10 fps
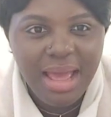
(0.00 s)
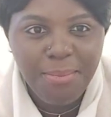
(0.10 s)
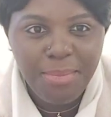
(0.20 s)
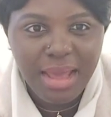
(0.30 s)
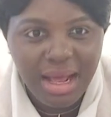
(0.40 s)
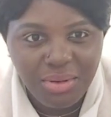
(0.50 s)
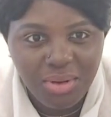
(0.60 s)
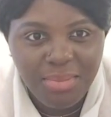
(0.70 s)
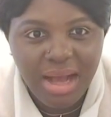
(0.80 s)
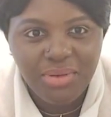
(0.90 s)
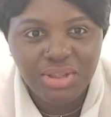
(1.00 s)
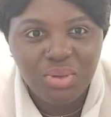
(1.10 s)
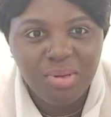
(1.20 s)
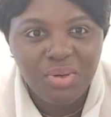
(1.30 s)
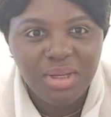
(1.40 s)
Me and hubby are going to
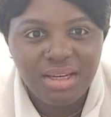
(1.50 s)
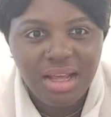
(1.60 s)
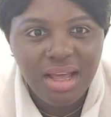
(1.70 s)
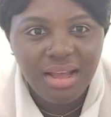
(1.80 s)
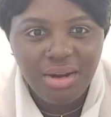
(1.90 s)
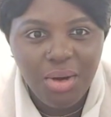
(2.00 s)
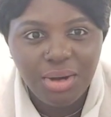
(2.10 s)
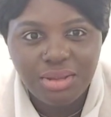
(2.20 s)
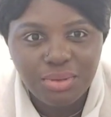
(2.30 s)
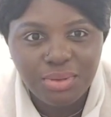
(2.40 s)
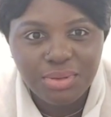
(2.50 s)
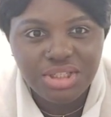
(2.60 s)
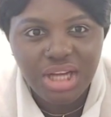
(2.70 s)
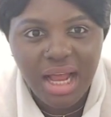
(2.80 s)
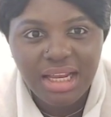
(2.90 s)
be doing the hot noodles
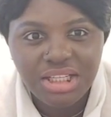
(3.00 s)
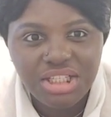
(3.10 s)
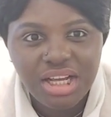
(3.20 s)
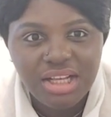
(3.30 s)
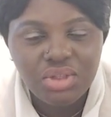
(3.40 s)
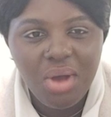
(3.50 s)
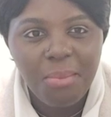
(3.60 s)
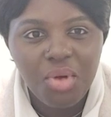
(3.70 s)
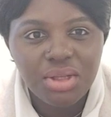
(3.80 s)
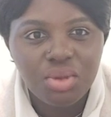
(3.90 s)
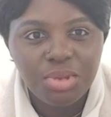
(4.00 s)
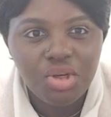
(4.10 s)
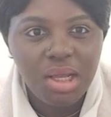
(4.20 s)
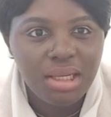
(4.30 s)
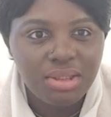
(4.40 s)
challenge. So I'm going to be
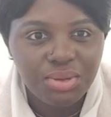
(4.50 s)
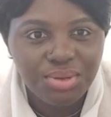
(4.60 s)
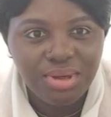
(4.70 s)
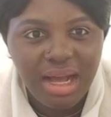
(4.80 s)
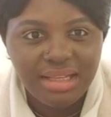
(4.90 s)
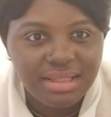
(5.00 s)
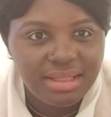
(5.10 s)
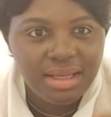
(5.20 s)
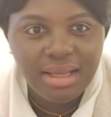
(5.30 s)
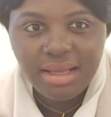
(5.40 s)
showing it to you guys.